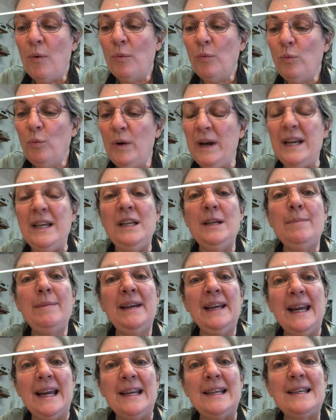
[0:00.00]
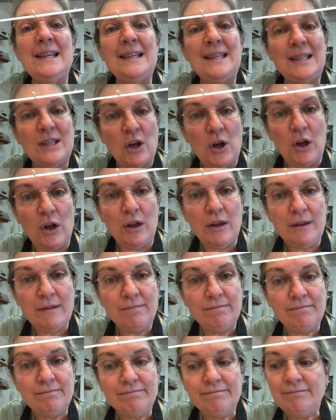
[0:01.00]
when you begin to saw,
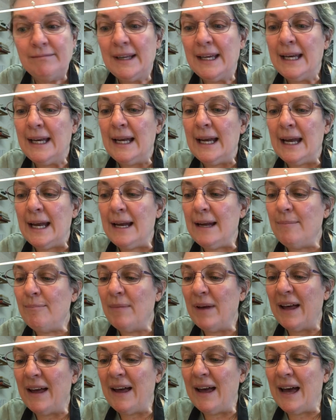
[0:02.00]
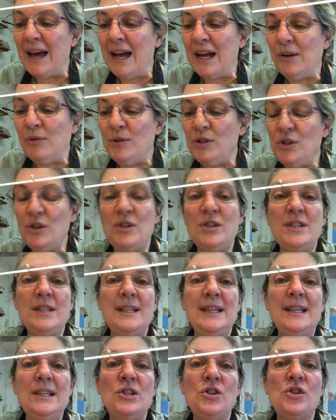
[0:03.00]
I always used
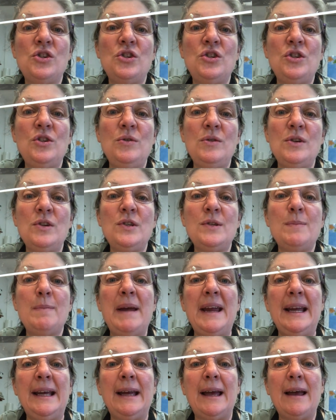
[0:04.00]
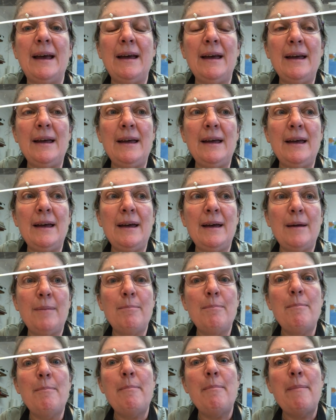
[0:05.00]
to teach students, make a
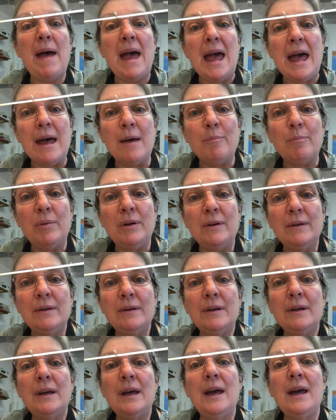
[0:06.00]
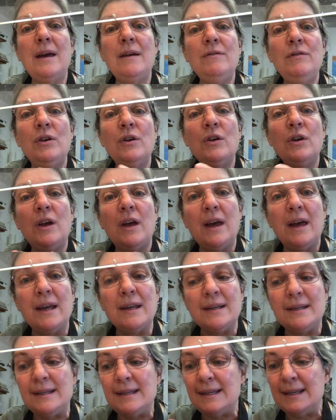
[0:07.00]
map of your
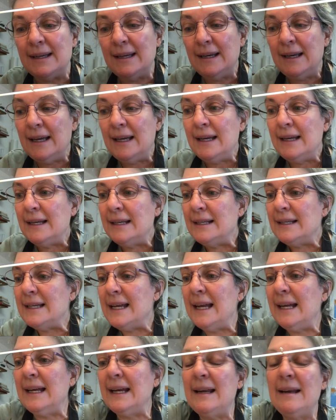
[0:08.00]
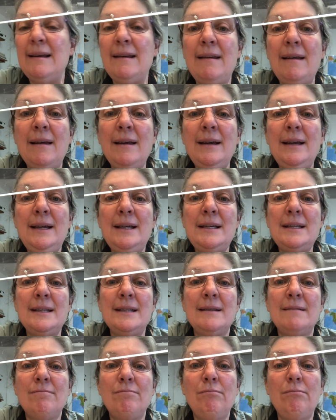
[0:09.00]
cuts. Take a
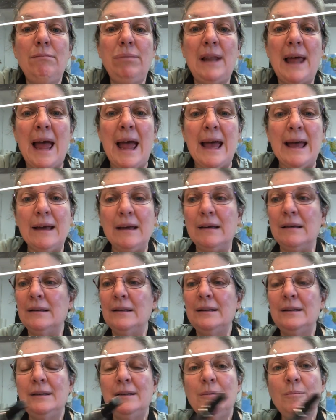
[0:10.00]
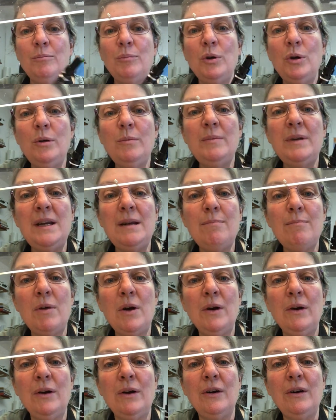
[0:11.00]
nice black permanent
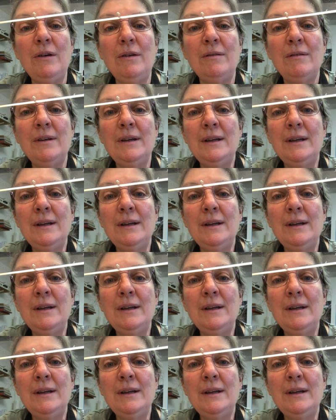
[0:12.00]
marker,